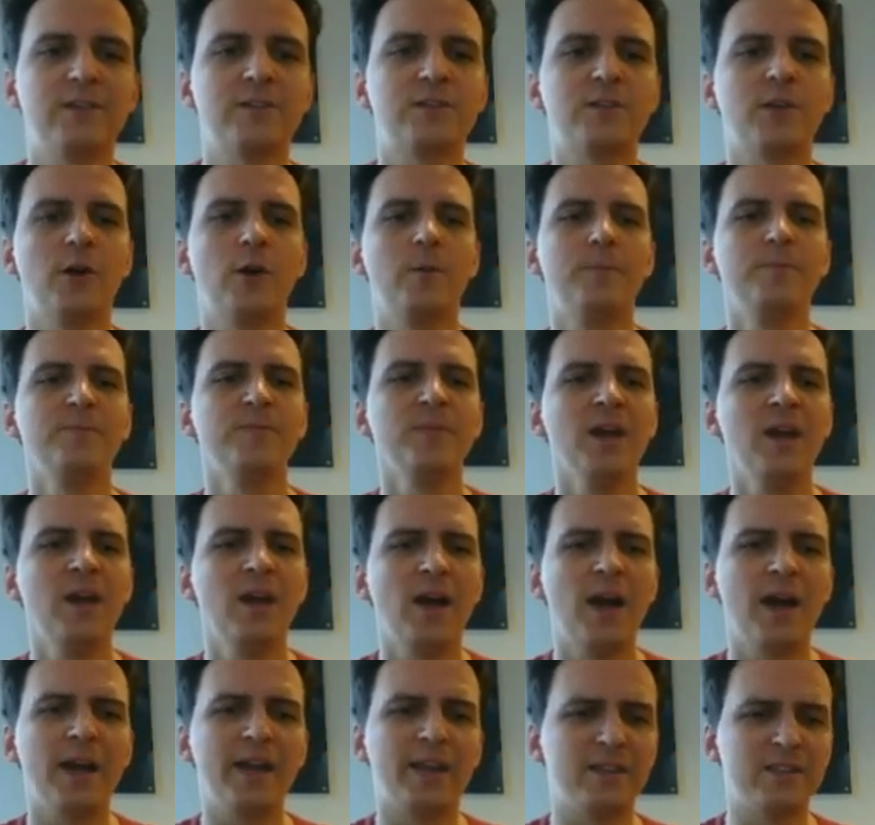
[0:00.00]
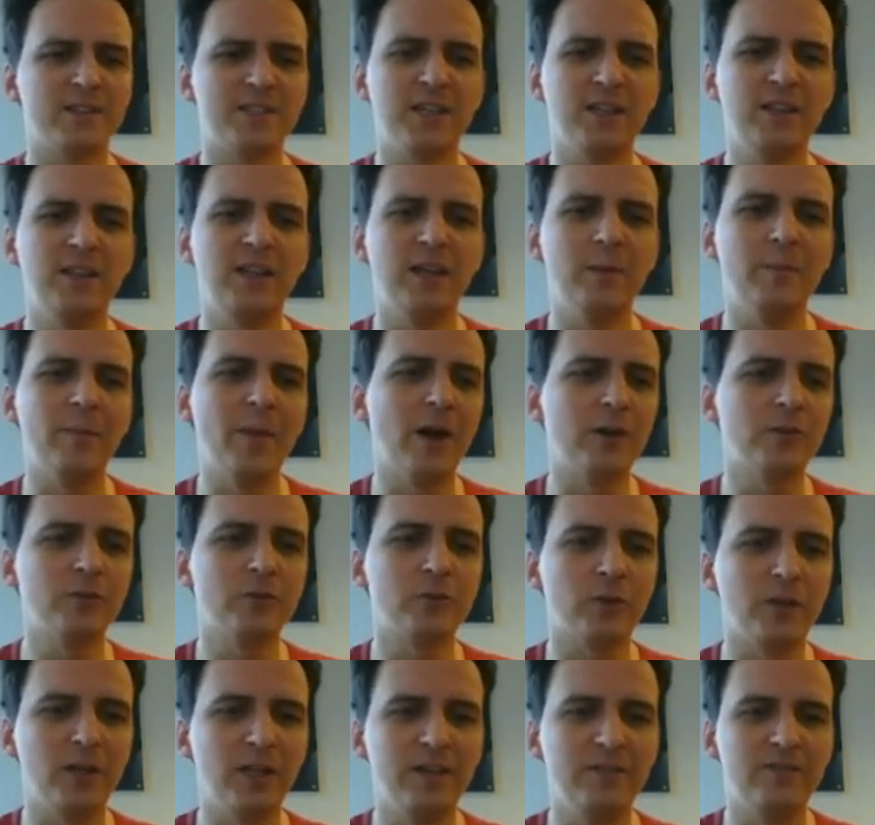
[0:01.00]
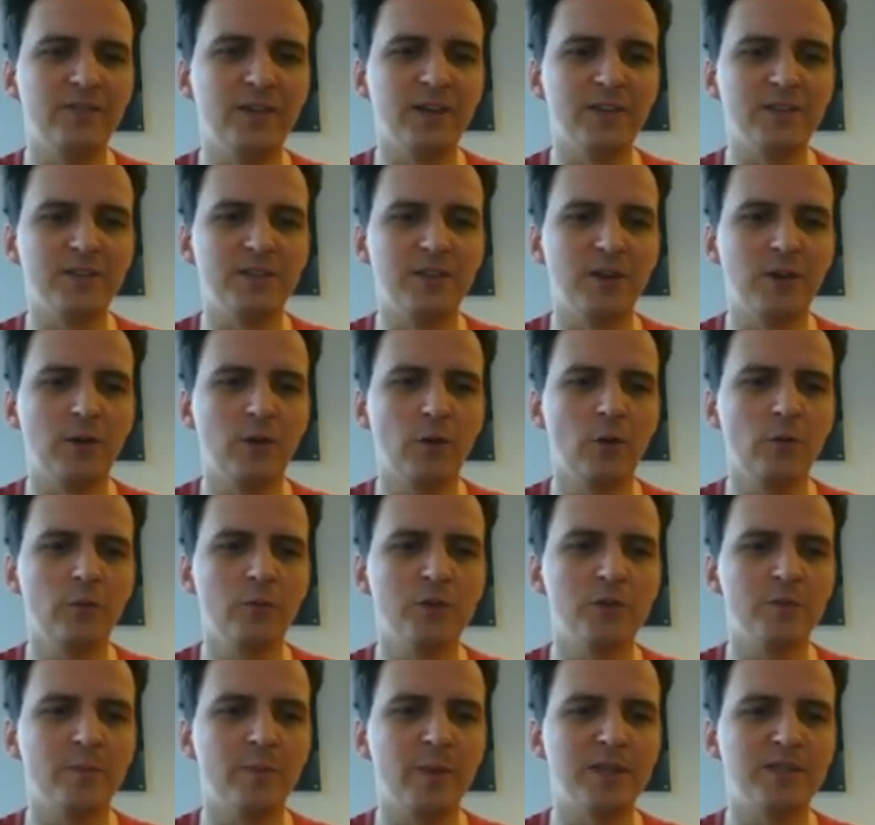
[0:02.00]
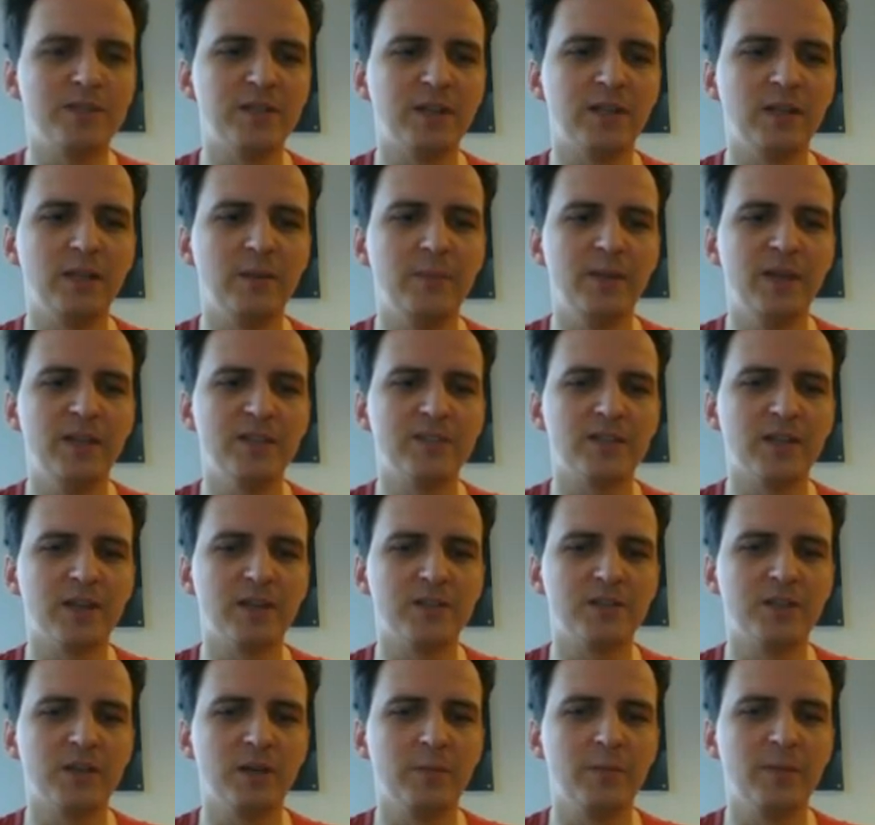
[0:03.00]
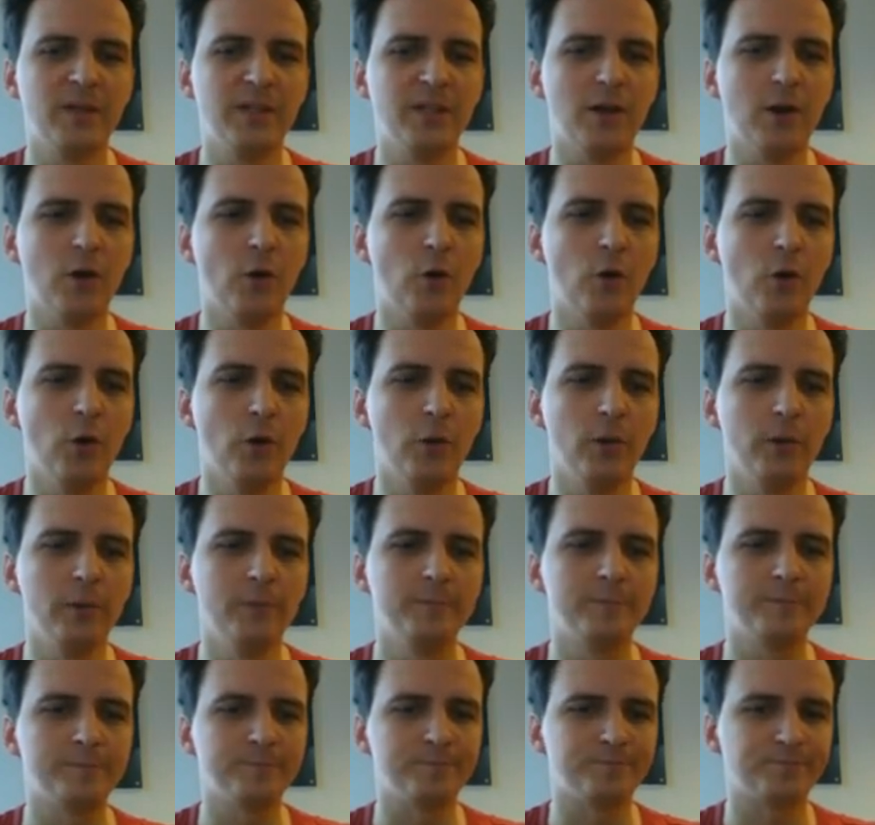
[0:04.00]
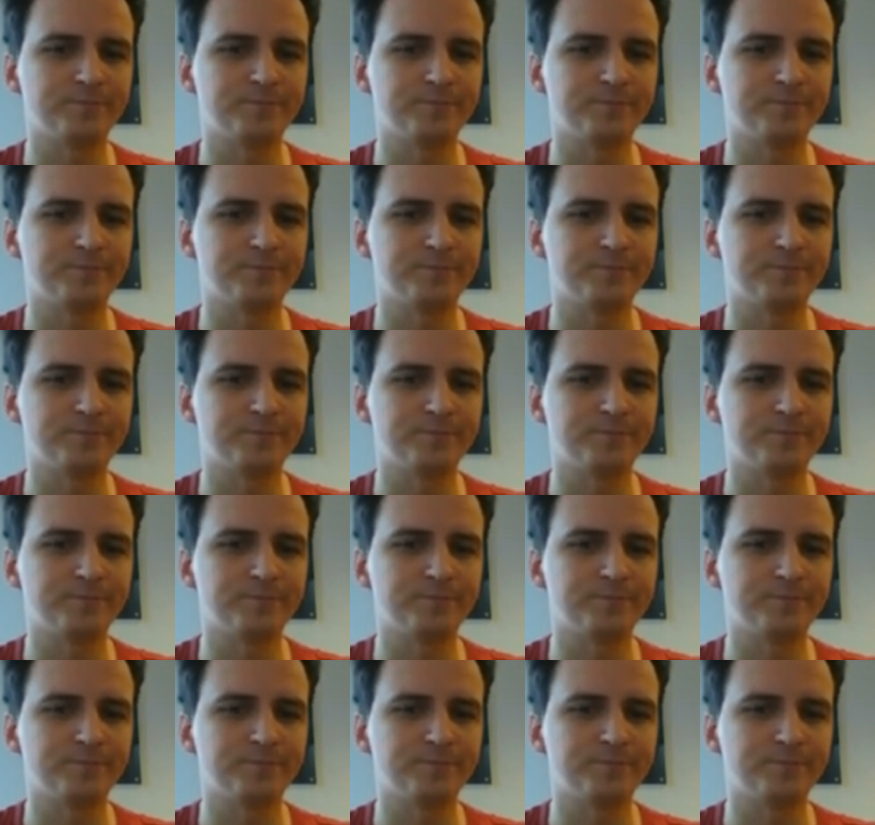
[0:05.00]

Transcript: So I can set the amount or leave it at 0, which basically means that it's going to be the whole